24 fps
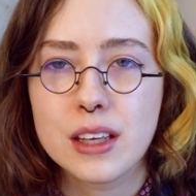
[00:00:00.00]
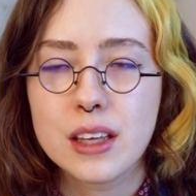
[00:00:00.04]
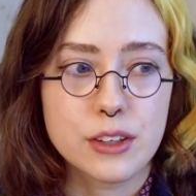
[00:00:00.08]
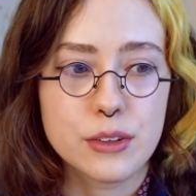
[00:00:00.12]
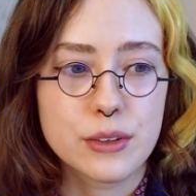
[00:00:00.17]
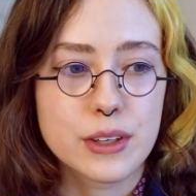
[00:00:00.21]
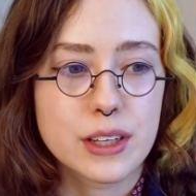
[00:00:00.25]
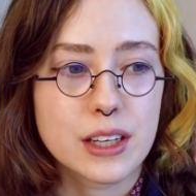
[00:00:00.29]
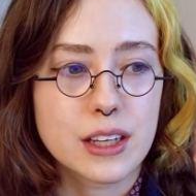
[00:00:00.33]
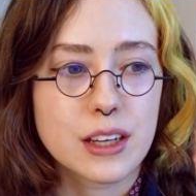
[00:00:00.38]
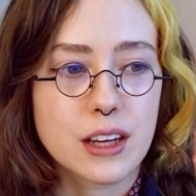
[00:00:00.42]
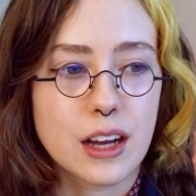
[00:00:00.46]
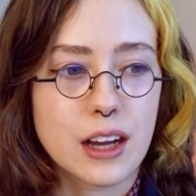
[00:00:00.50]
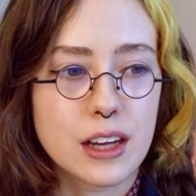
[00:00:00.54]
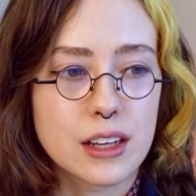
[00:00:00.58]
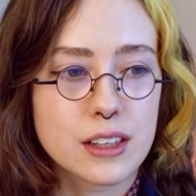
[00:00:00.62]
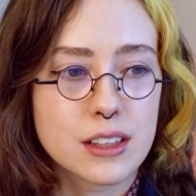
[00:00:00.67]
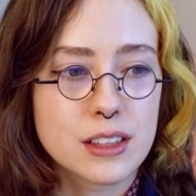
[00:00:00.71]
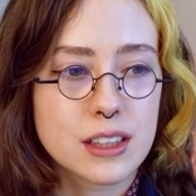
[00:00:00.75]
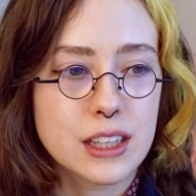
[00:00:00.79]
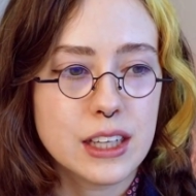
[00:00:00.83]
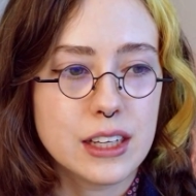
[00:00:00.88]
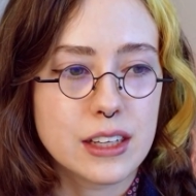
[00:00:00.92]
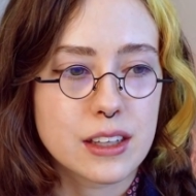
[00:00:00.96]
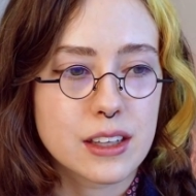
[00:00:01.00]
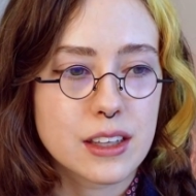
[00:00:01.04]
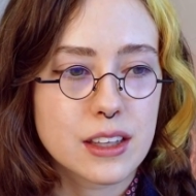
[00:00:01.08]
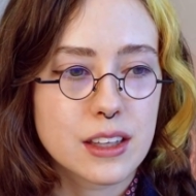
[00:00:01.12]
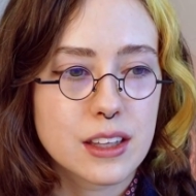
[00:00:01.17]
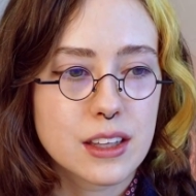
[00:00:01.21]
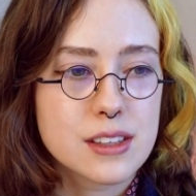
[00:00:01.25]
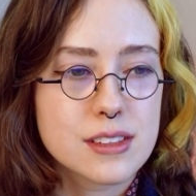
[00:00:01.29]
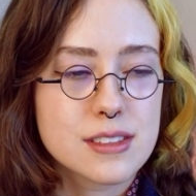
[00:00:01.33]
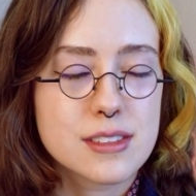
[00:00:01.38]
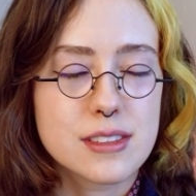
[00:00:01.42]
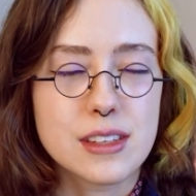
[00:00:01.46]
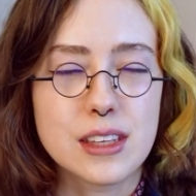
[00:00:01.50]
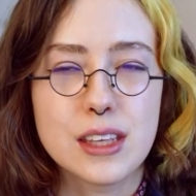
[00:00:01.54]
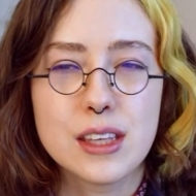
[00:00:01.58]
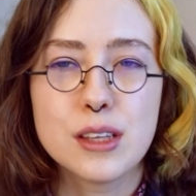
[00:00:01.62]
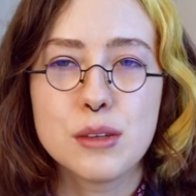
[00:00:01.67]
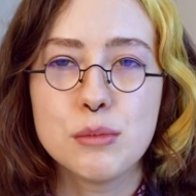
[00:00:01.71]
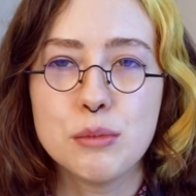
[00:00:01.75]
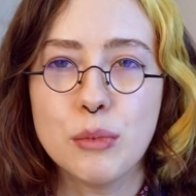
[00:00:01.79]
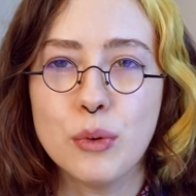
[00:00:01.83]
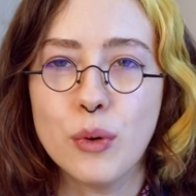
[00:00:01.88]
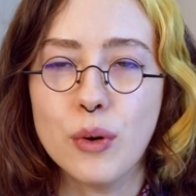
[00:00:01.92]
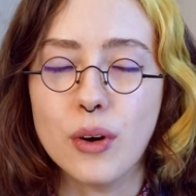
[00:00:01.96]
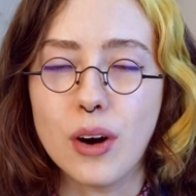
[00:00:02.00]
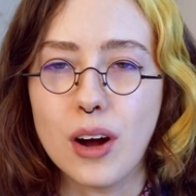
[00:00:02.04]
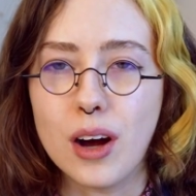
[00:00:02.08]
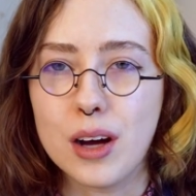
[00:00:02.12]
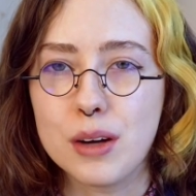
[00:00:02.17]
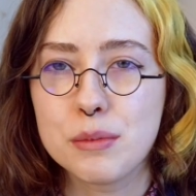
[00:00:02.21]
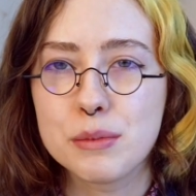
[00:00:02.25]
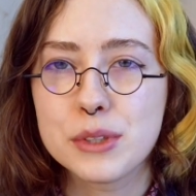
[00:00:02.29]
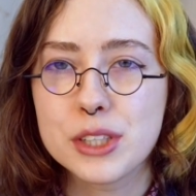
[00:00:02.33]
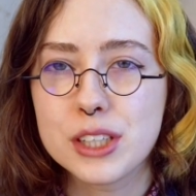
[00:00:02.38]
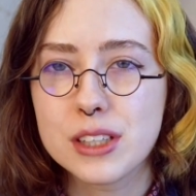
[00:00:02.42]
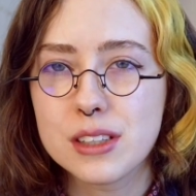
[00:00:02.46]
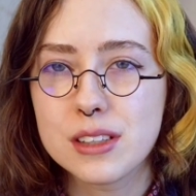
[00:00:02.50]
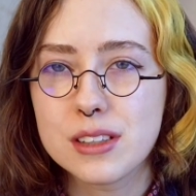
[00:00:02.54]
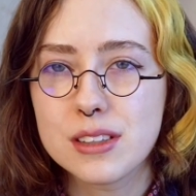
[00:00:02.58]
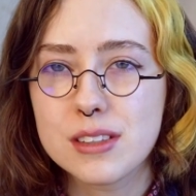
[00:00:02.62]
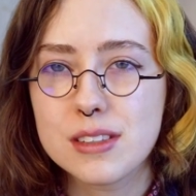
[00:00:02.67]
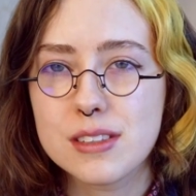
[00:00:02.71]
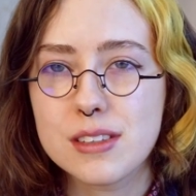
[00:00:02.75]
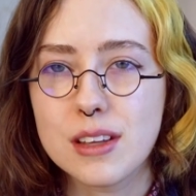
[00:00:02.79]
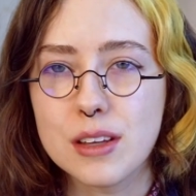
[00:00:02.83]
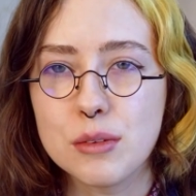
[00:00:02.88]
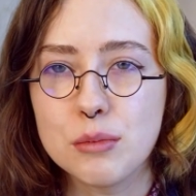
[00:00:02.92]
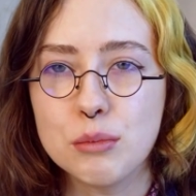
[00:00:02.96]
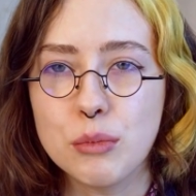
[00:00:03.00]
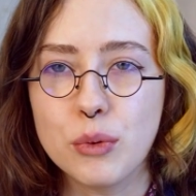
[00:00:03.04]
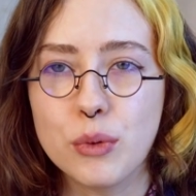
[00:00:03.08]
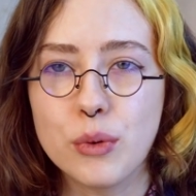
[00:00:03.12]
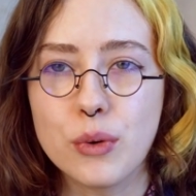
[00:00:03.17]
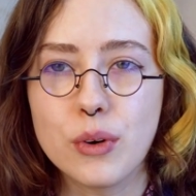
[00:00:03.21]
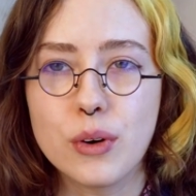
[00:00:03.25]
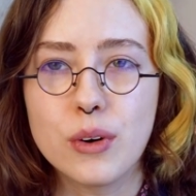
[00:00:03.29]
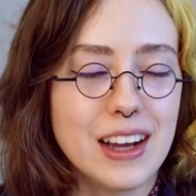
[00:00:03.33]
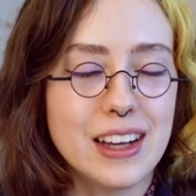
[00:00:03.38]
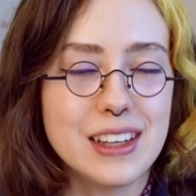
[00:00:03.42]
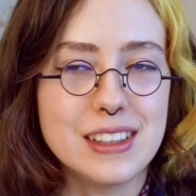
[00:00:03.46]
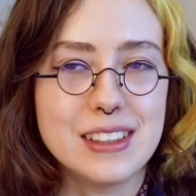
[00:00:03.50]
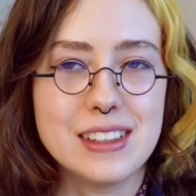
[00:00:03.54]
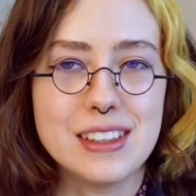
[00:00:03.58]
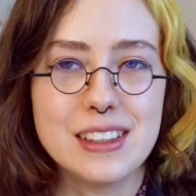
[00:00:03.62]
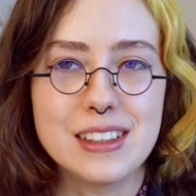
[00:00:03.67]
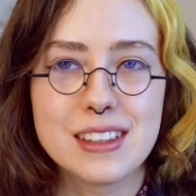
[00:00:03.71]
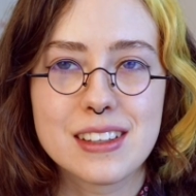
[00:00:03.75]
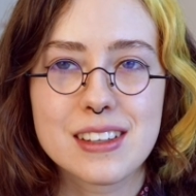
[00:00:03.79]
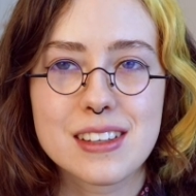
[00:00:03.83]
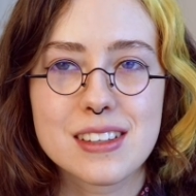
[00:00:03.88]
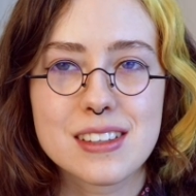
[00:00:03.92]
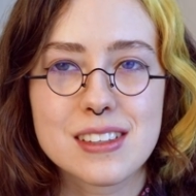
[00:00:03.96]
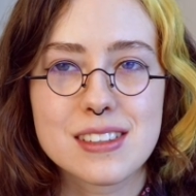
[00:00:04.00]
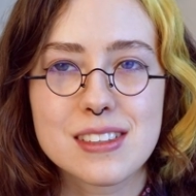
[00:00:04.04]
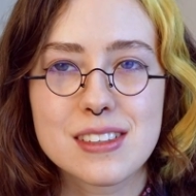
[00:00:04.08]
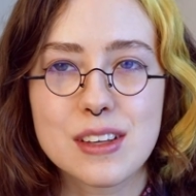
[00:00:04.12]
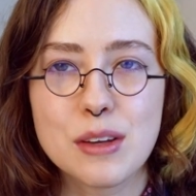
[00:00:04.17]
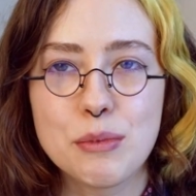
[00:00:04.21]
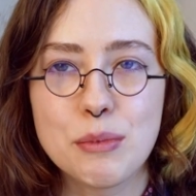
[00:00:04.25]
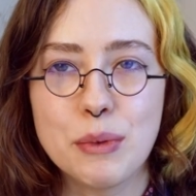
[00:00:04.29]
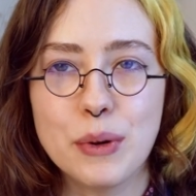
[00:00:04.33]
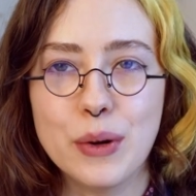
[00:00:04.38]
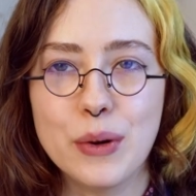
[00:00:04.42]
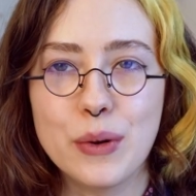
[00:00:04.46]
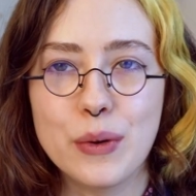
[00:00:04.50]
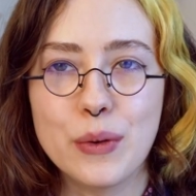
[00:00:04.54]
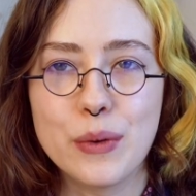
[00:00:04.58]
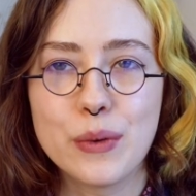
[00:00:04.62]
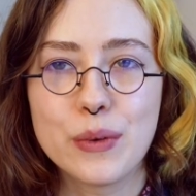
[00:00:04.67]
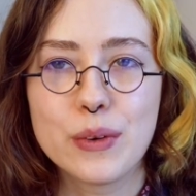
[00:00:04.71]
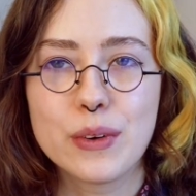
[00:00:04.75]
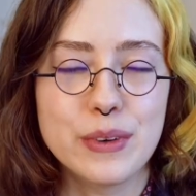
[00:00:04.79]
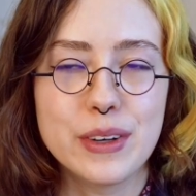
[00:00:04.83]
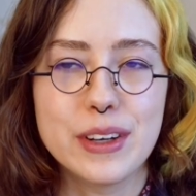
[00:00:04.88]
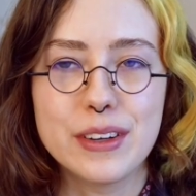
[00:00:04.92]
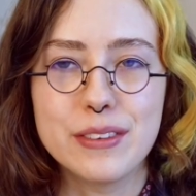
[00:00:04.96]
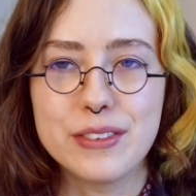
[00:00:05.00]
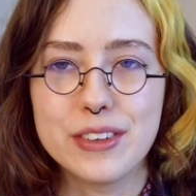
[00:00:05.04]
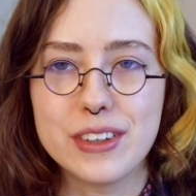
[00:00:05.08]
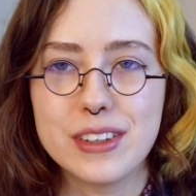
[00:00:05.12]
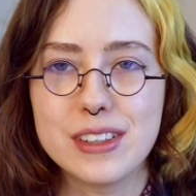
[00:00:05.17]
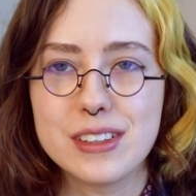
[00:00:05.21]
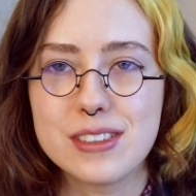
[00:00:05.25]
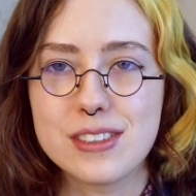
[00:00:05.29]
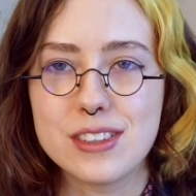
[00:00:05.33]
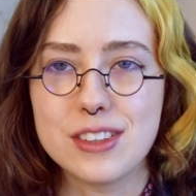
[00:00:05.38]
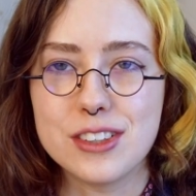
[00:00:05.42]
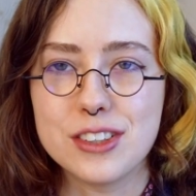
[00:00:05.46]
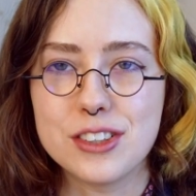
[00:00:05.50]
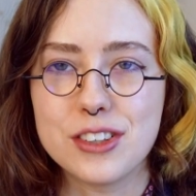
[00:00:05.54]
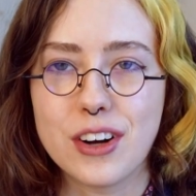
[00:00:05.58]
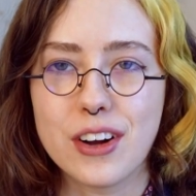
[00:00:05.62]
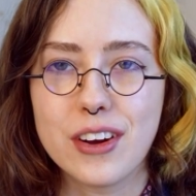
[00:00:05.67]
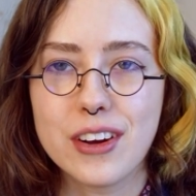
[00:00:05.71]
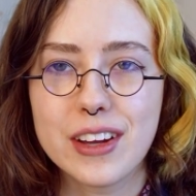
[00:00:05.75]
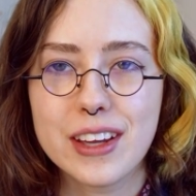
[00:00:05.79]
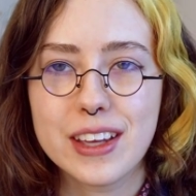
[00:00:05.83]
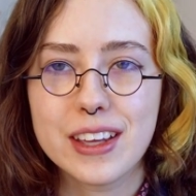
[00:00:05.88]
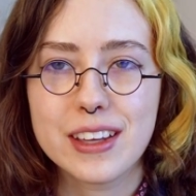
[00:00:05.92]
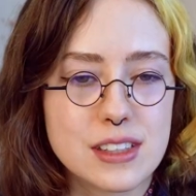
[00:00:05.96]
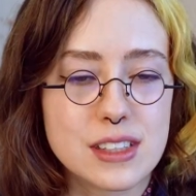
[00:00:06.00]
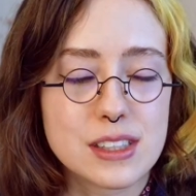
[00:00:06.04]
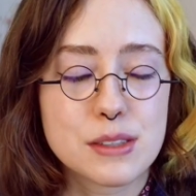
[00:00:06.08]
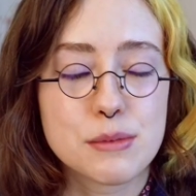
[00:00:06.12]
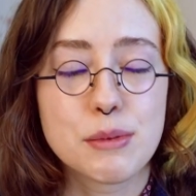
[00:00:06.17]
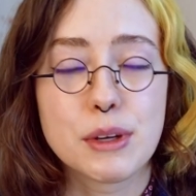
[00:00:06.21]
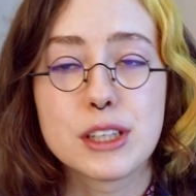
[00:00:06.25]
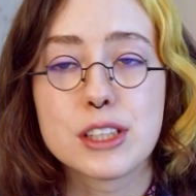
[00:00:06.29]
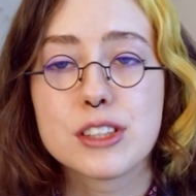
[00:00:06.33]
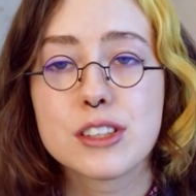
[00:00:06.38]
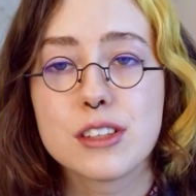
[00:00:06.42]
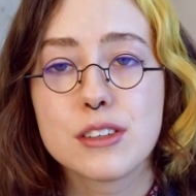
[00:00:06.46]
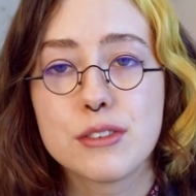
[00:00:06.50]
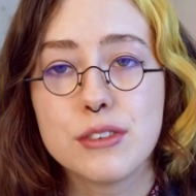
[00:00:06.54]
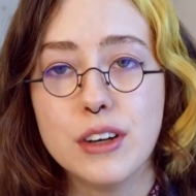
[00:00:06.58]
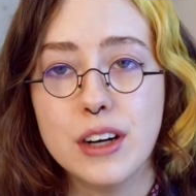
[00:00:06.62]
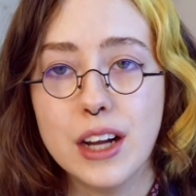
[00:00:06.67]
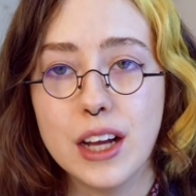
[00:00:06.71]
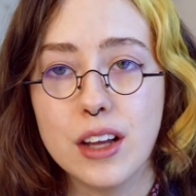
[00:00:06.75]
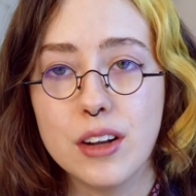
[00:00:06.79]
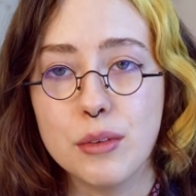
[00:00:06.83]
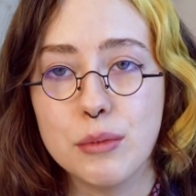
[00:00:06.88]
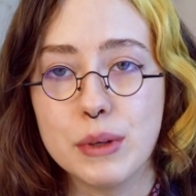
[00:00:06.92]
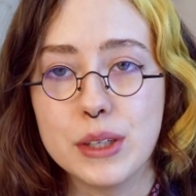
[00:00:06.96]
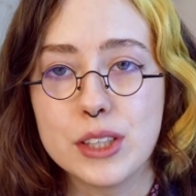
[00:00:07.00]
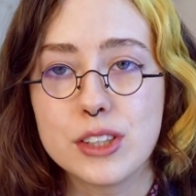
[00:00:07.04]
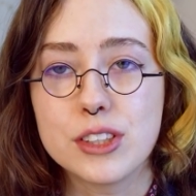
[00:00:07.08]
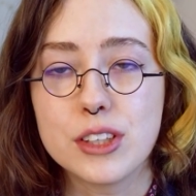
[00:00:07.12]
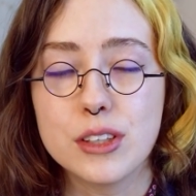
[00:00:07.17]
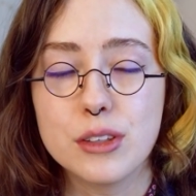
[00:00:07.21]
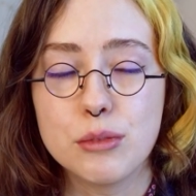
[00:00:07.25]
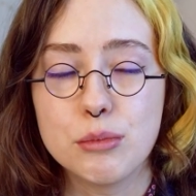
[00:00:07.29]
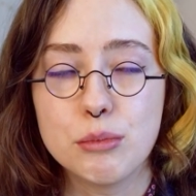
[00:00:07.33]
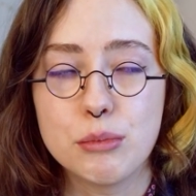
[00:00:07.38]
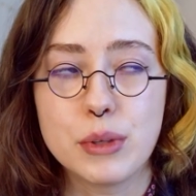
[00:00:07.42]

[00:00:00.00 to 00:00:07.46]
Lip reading: you can kind of like see more options and more ideas about whatever it is you're drawing, especially for animation.